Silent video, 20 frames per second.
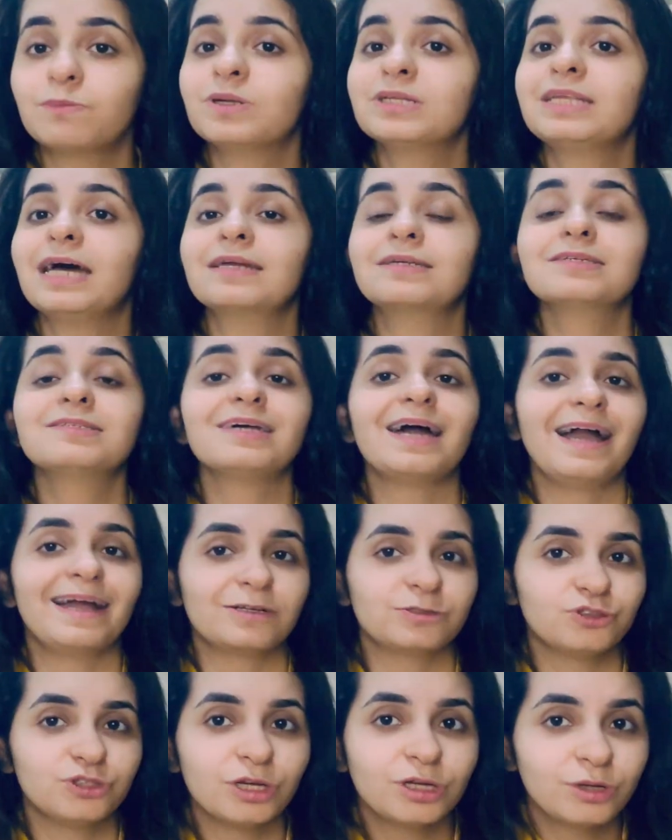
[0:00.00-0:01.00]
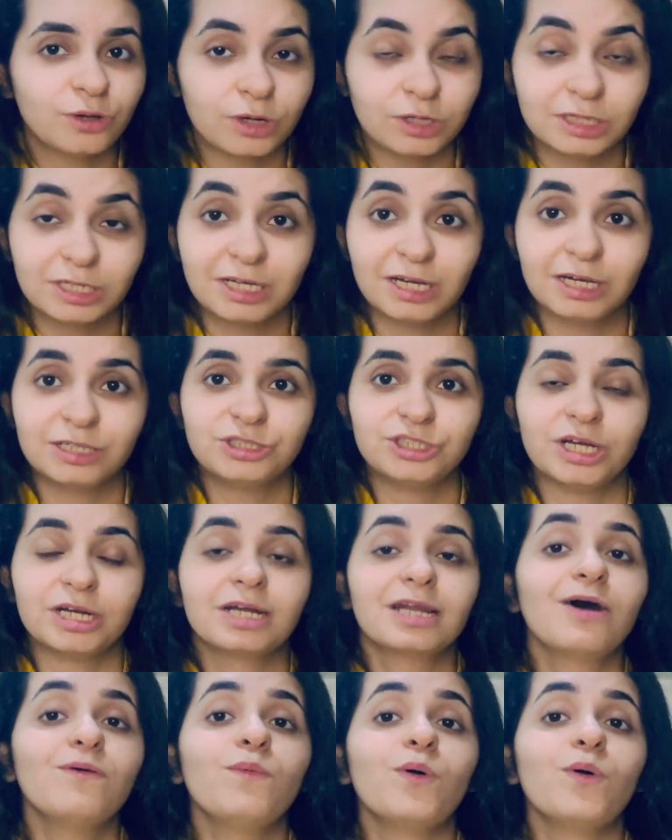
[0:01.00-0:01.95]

but that is actually not the agenda.